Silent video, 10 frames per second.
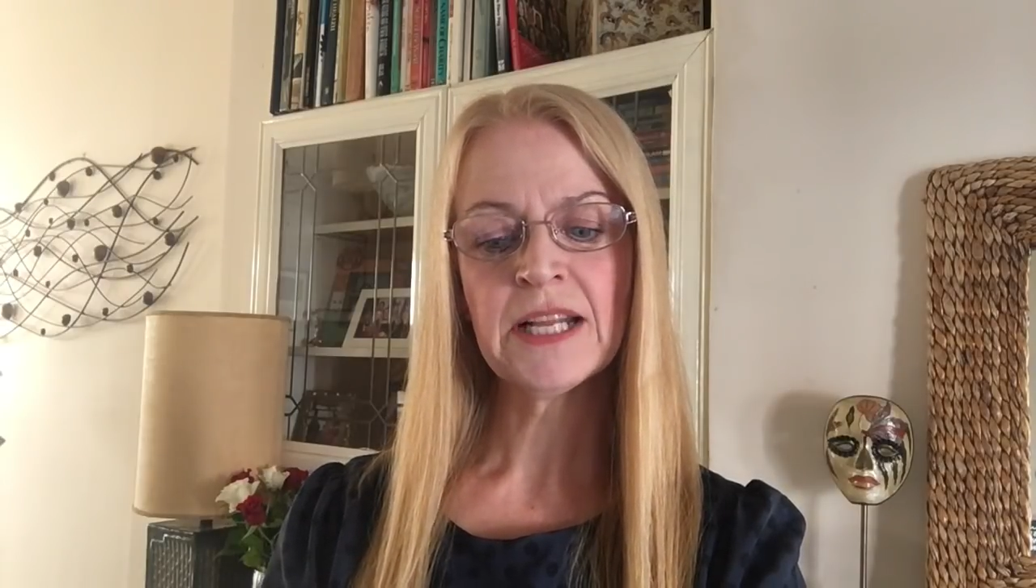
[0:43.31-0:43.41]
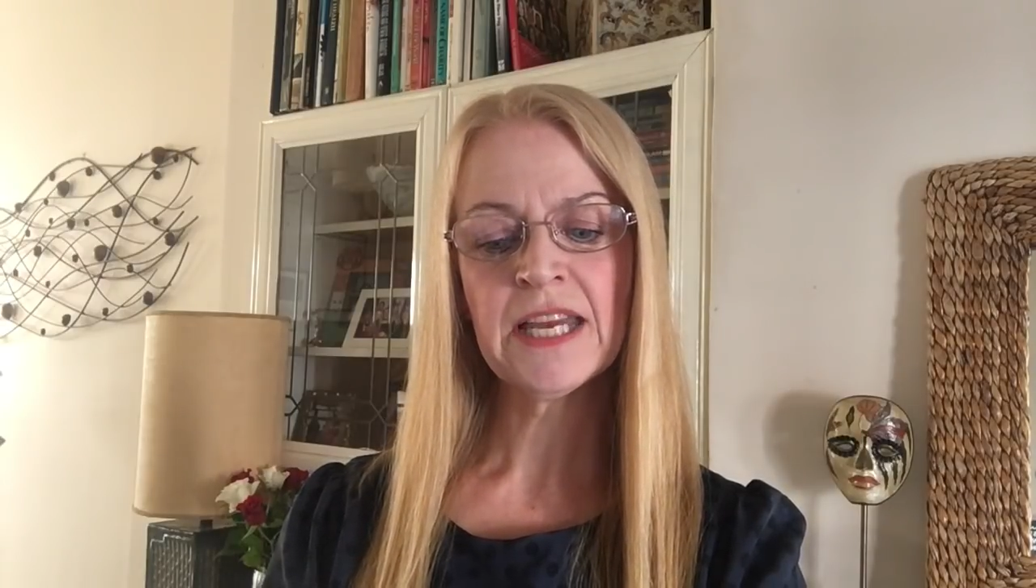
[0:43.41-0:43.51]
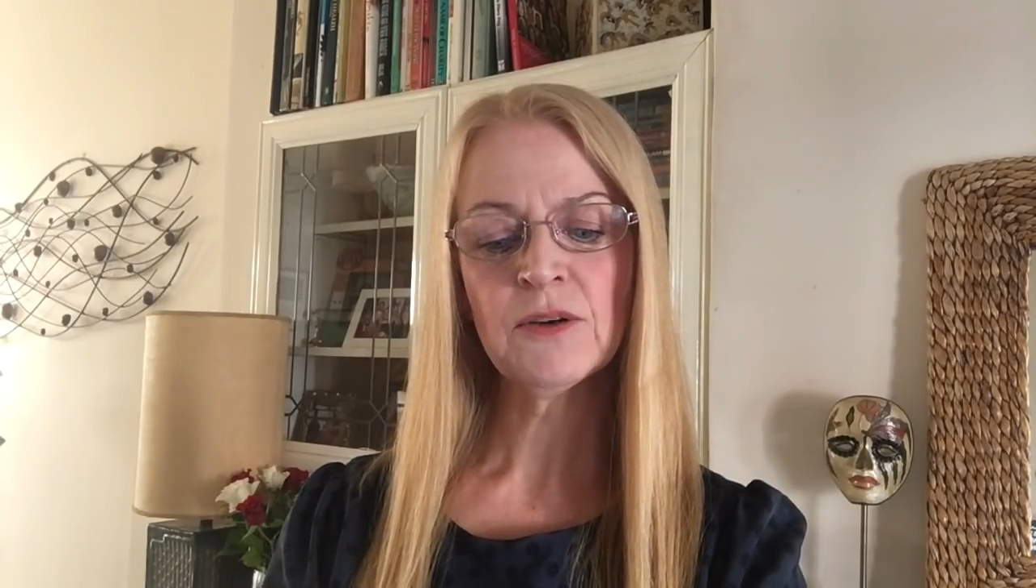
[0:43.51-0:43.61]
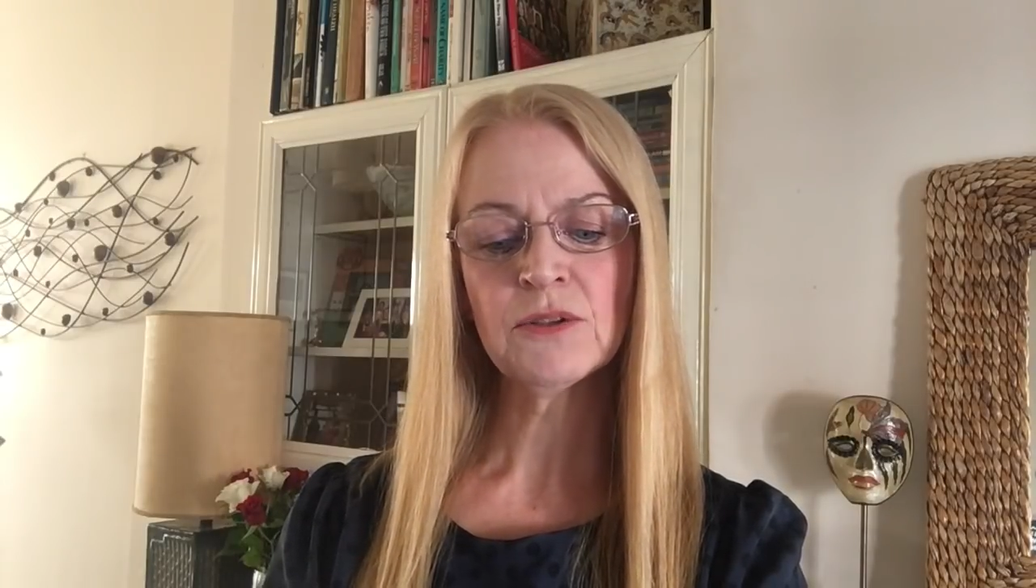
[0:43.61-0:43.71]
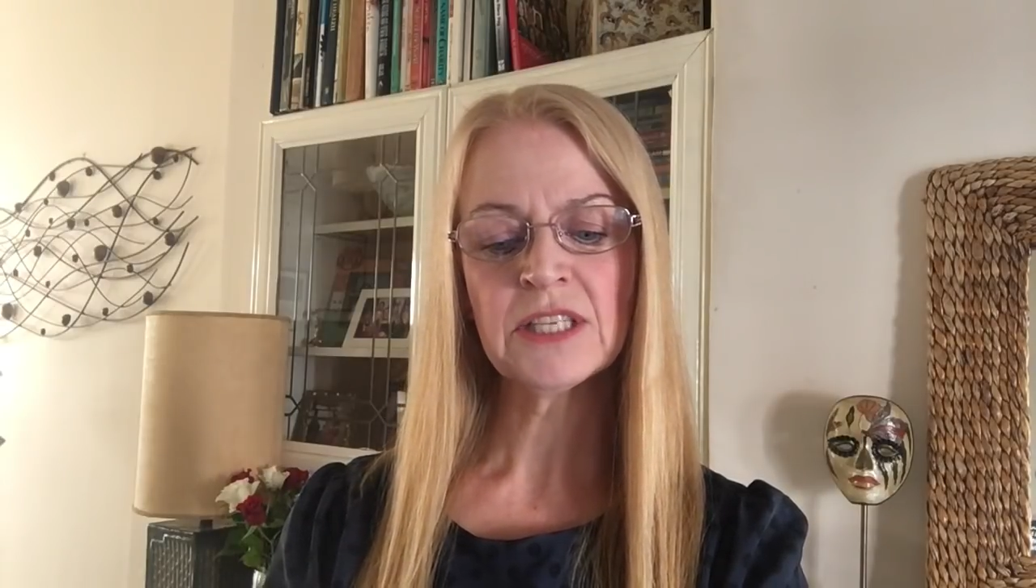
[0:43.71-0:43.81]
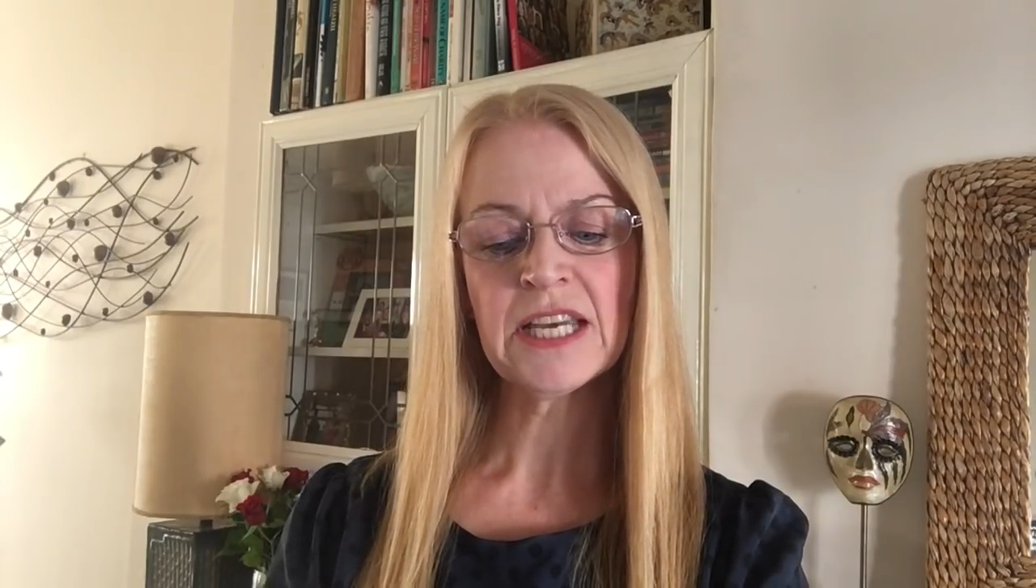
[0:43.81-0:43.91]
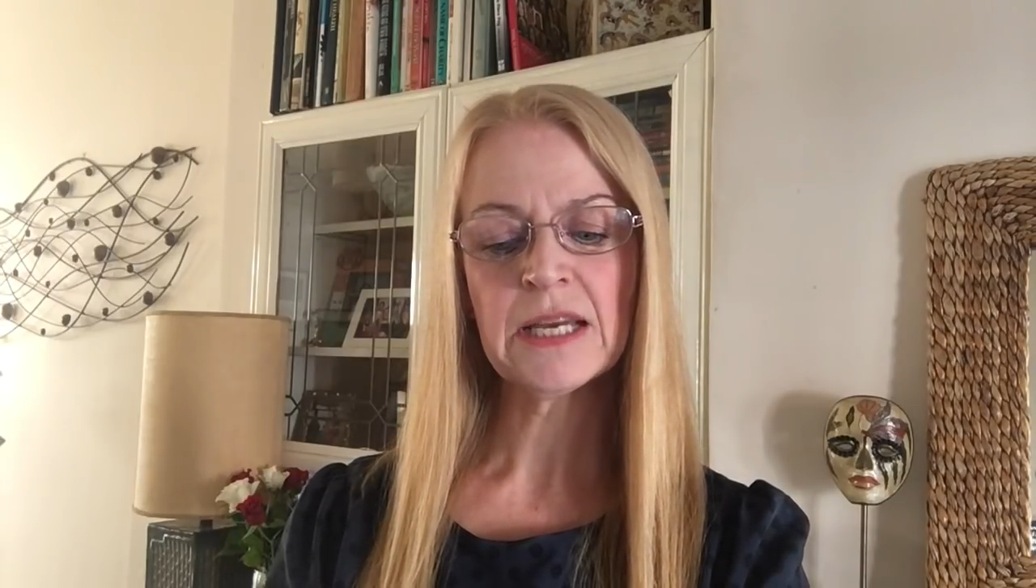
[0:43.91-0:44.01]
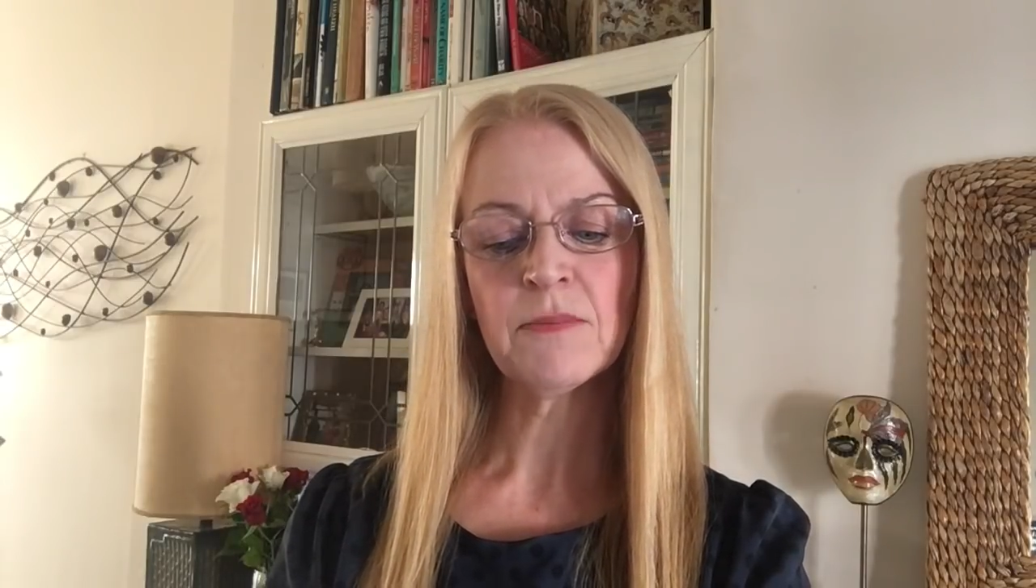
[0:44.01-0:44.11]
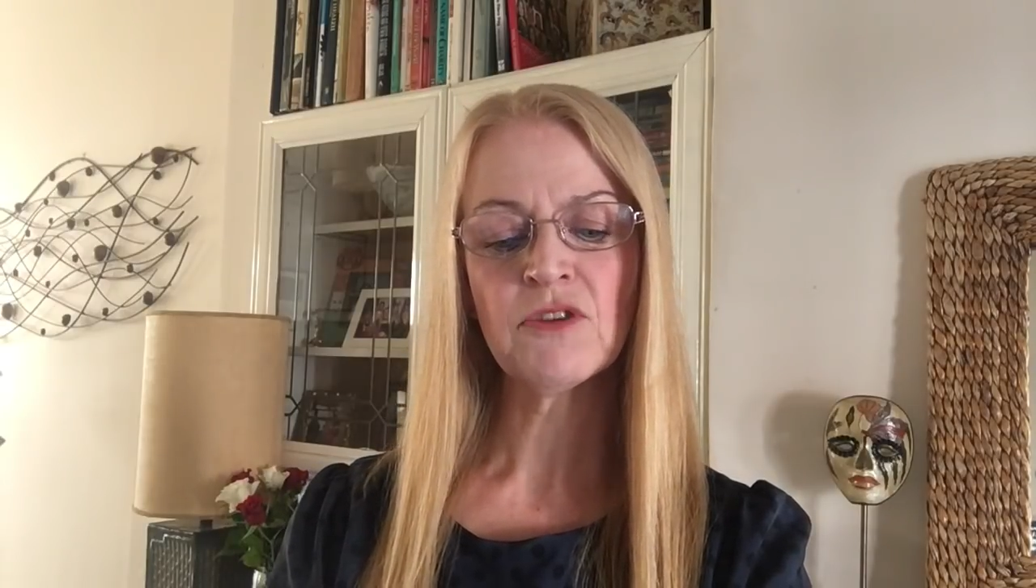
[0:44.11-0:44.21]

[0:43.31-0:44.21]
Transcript: legal team